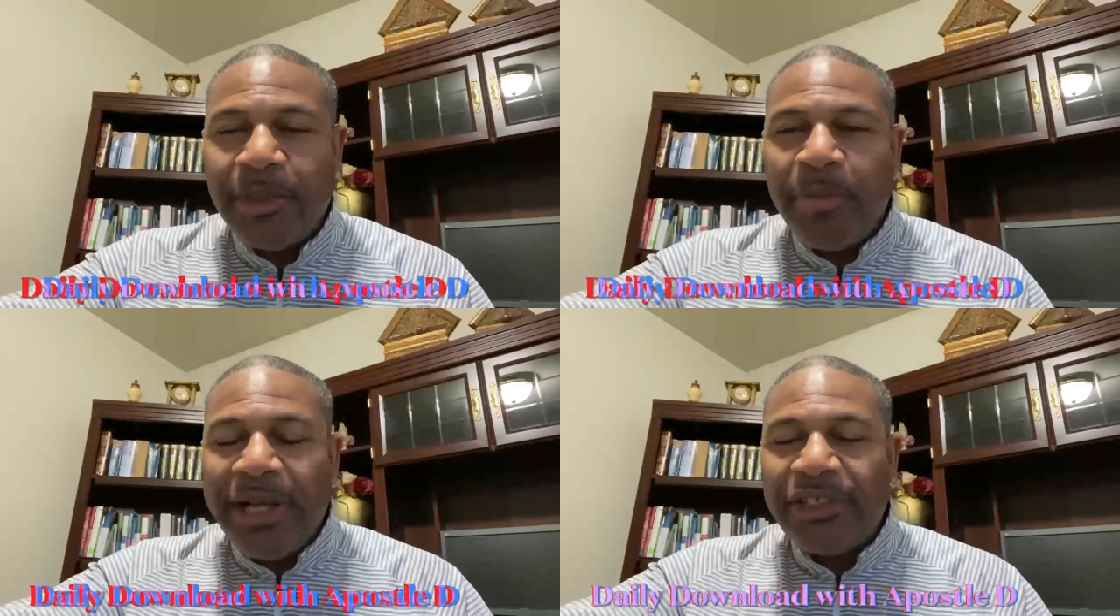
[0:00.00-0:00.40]

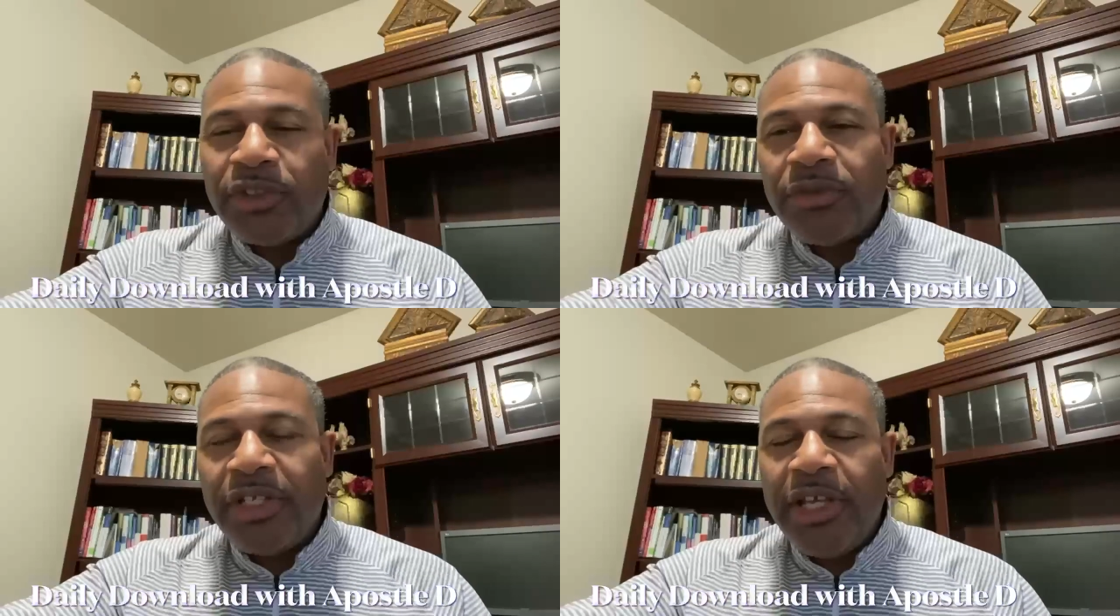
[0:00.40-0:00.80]

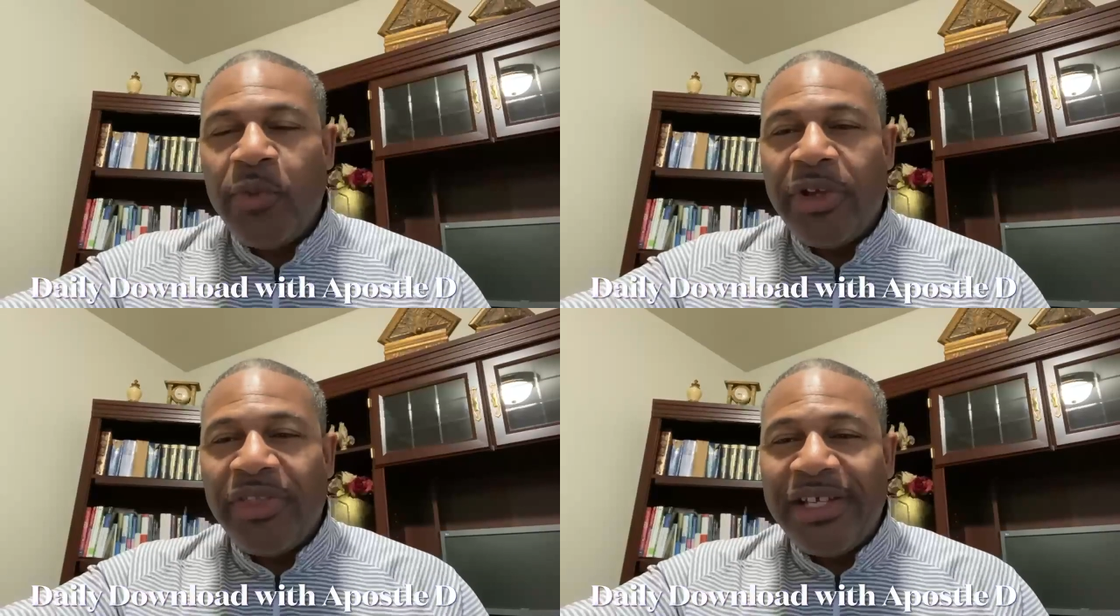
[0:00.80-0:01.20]
Apostle D
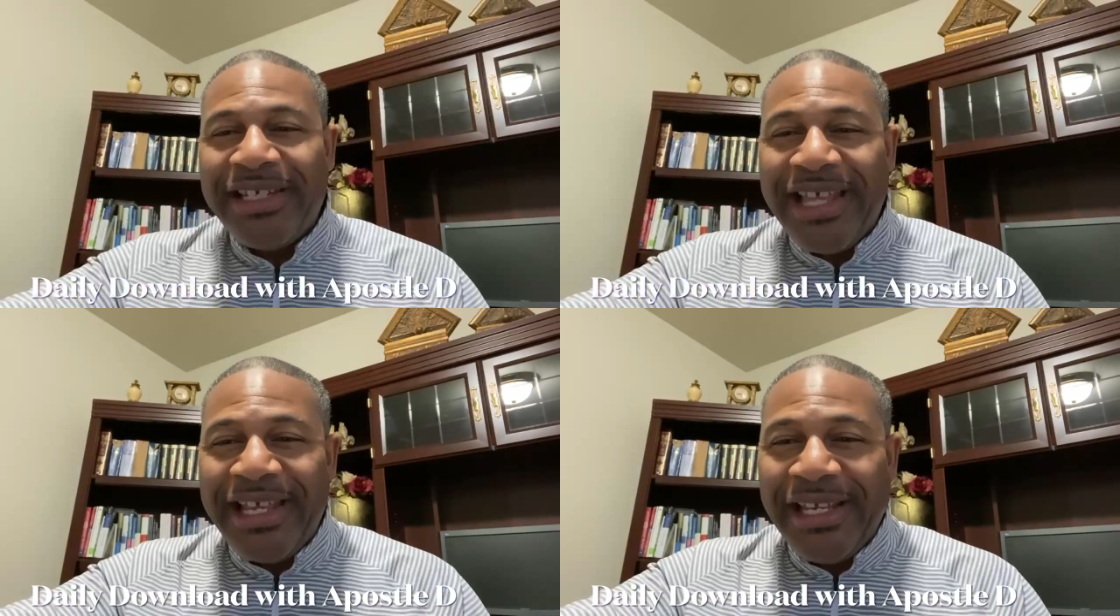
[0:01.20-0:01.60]
with a
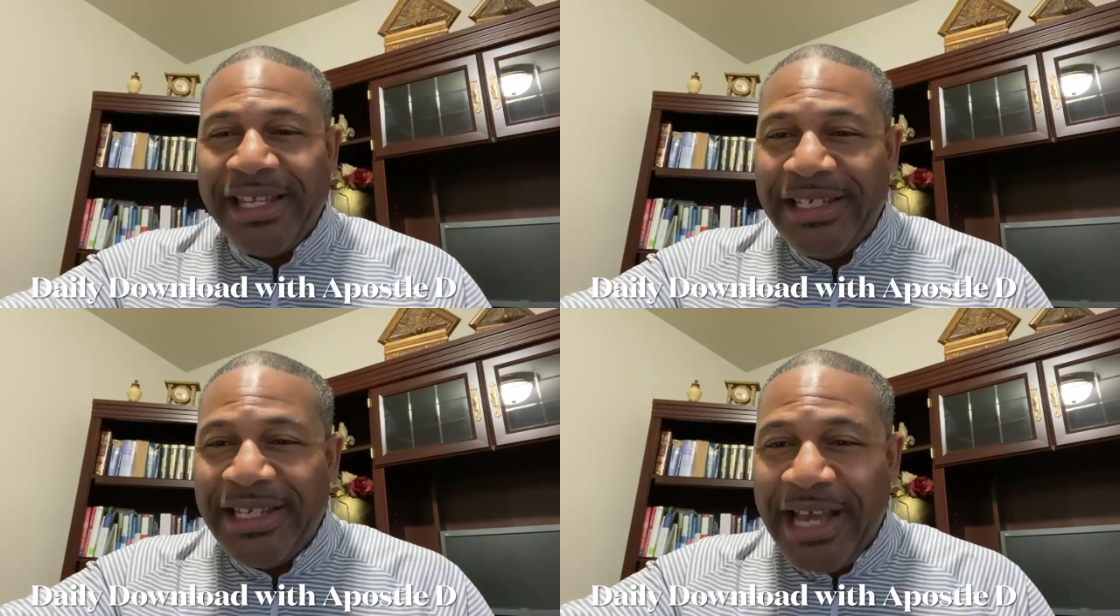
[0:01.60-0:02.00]

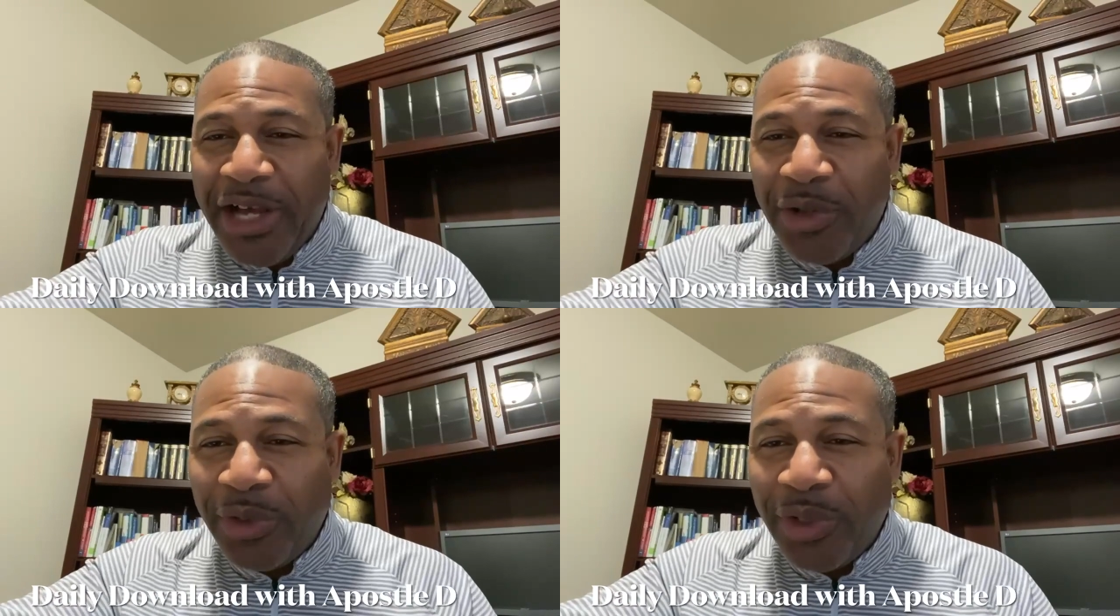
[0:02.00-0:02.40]
daily
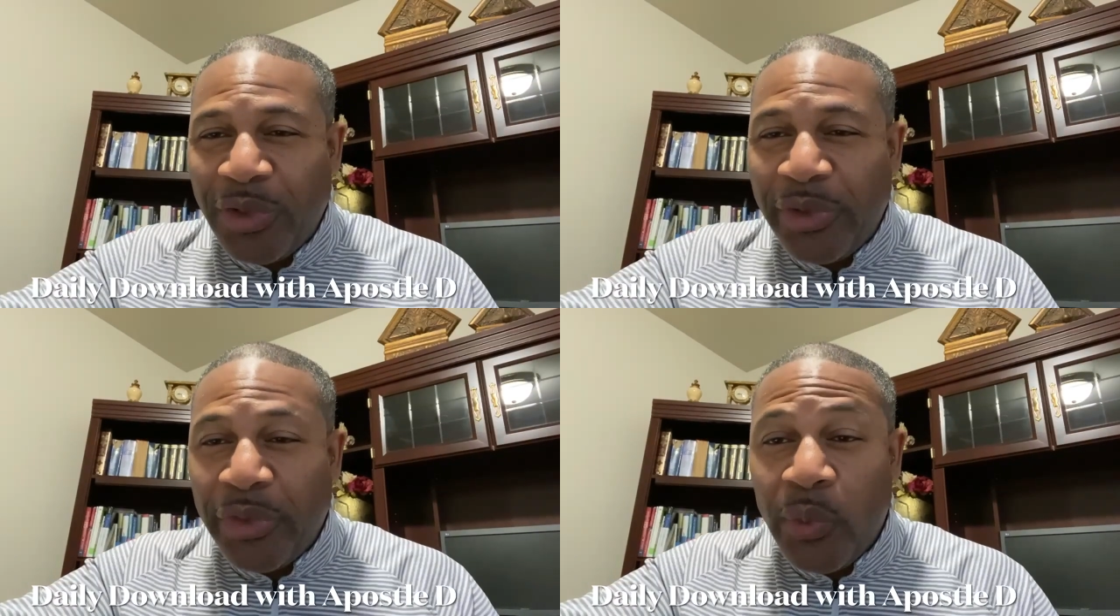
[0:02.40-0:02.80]

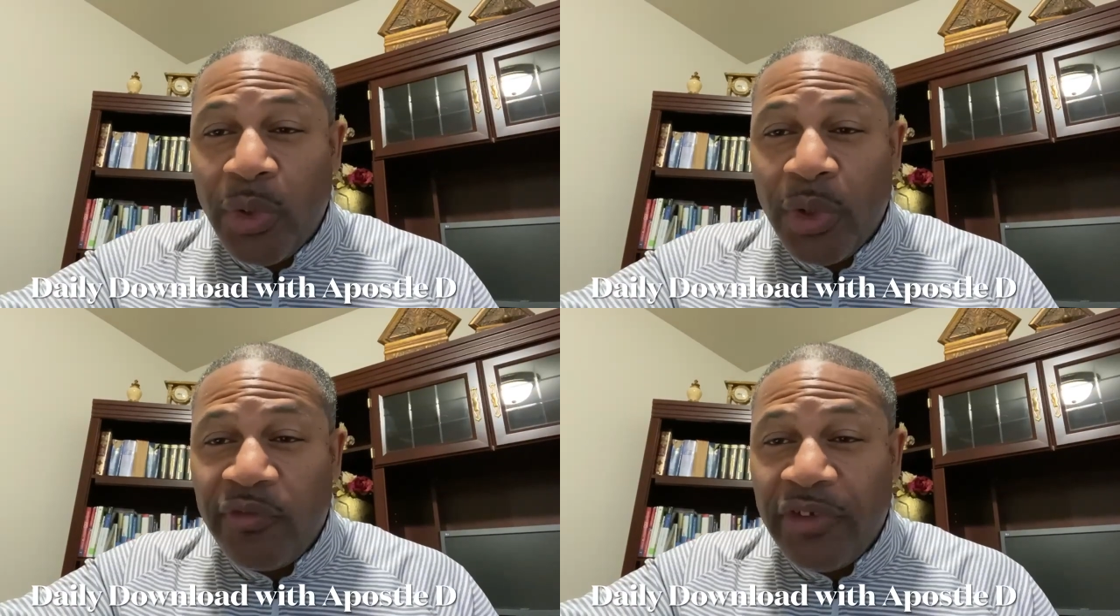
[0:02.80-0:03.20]
download, and the
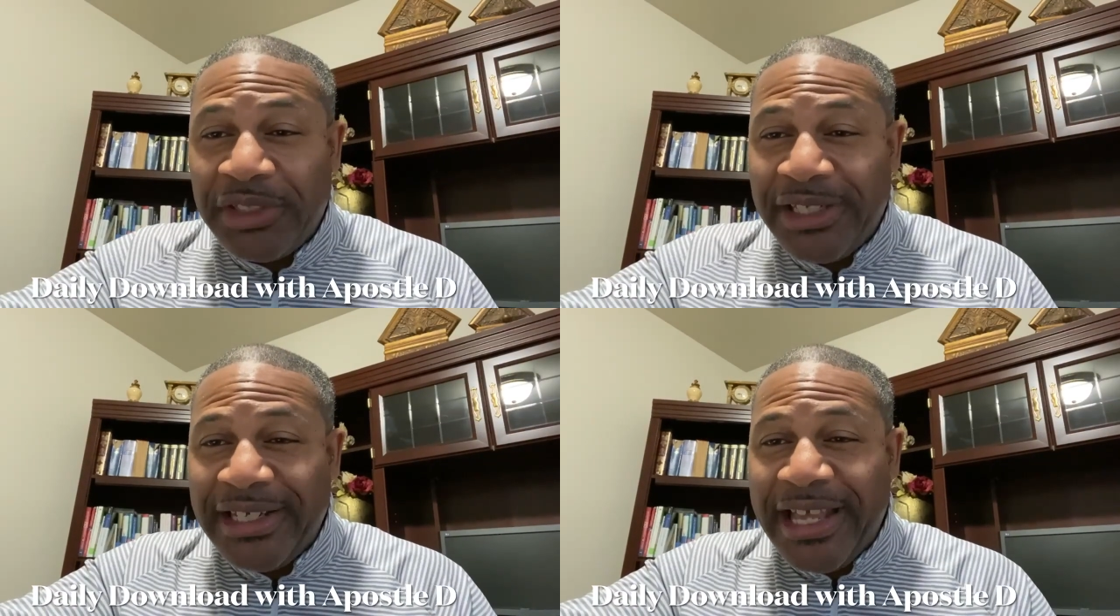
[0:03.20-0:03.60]
word for
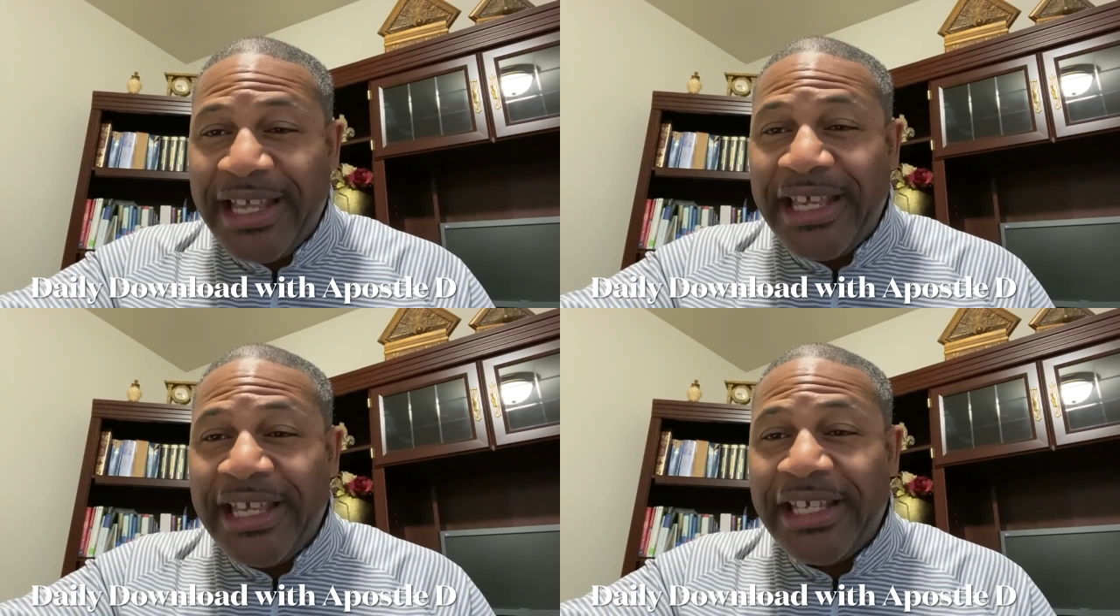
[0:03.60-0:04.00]

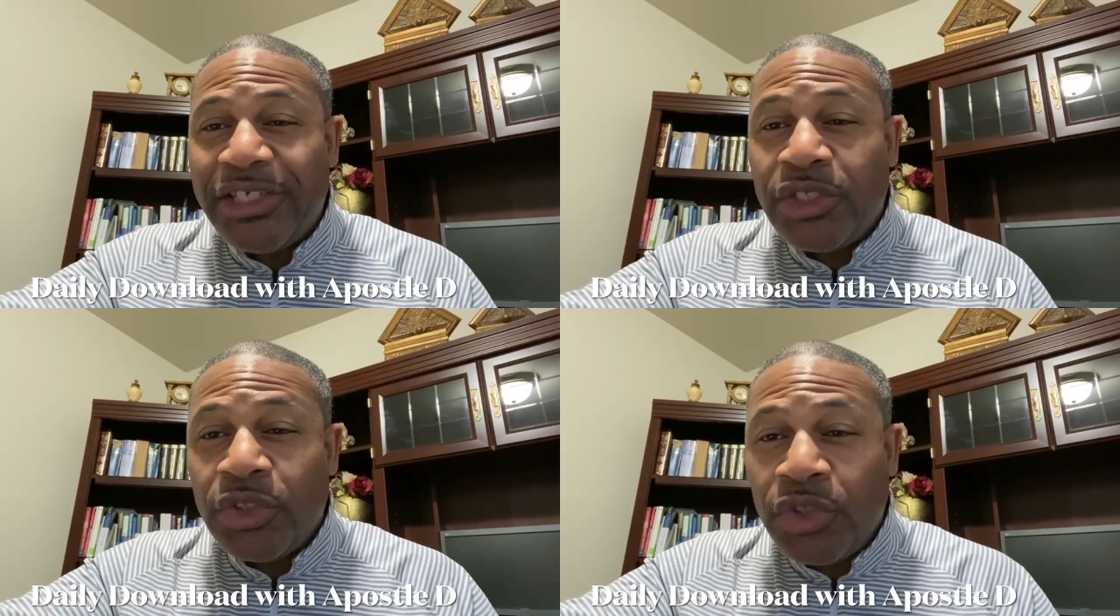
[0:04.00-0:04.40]
today
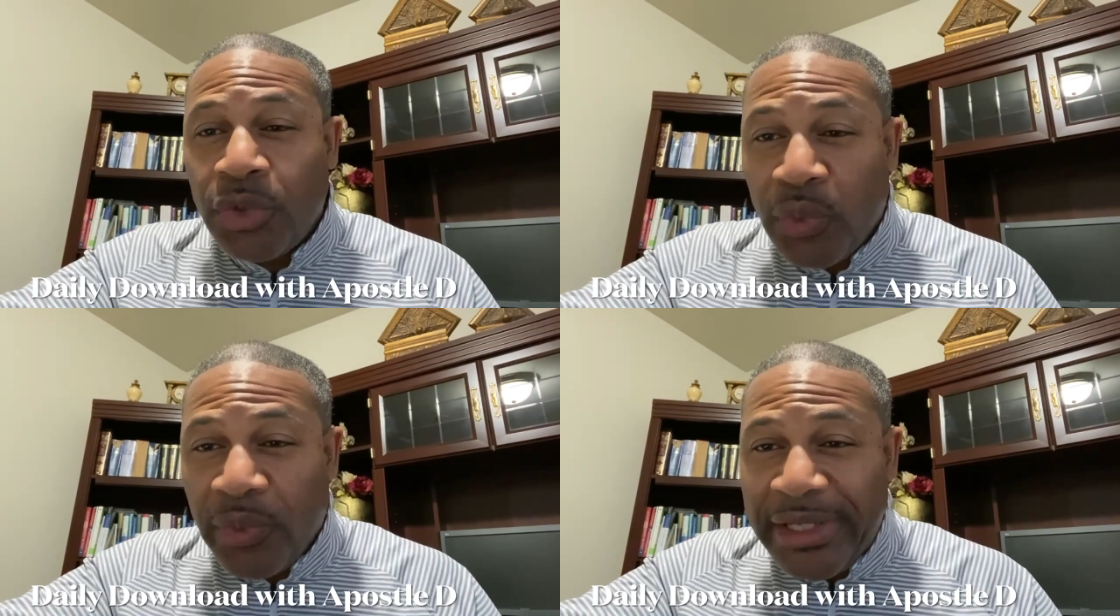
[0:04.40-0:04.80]
is
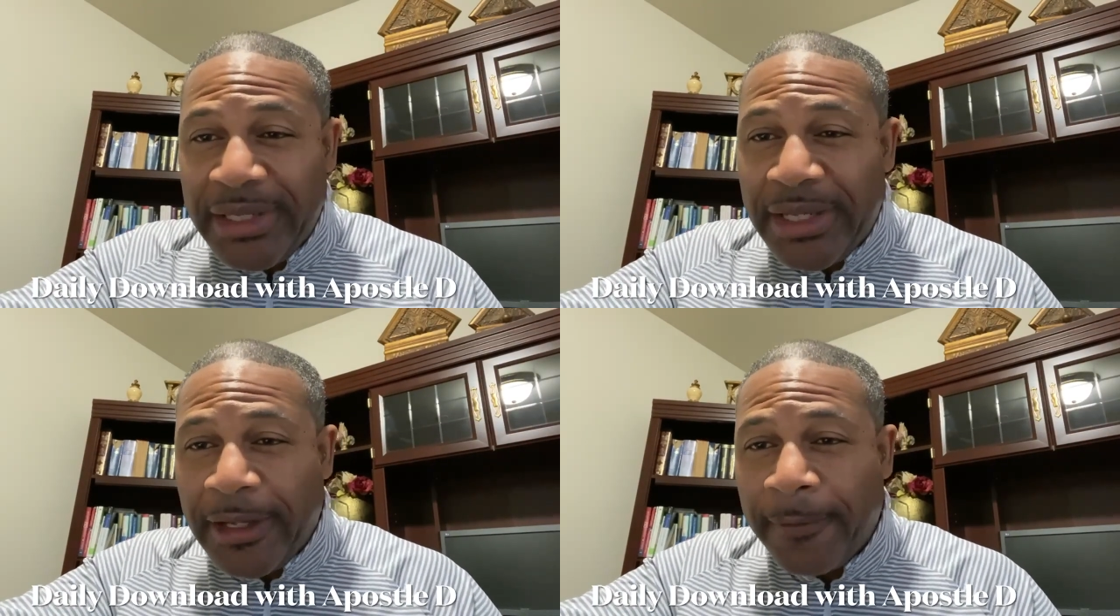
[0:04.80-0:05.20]

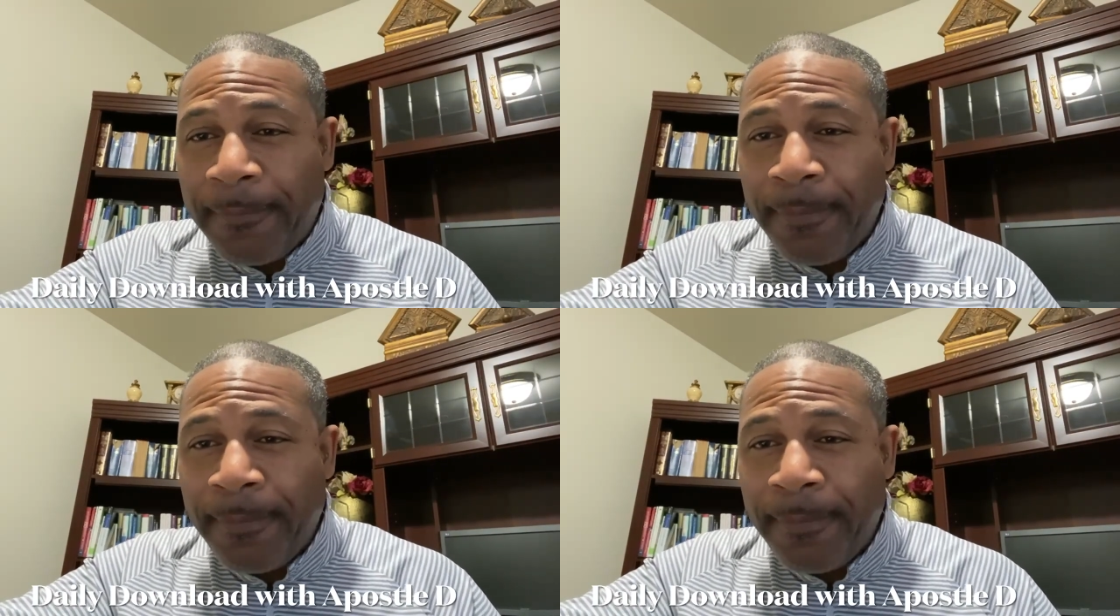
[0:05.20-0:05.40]
surrender.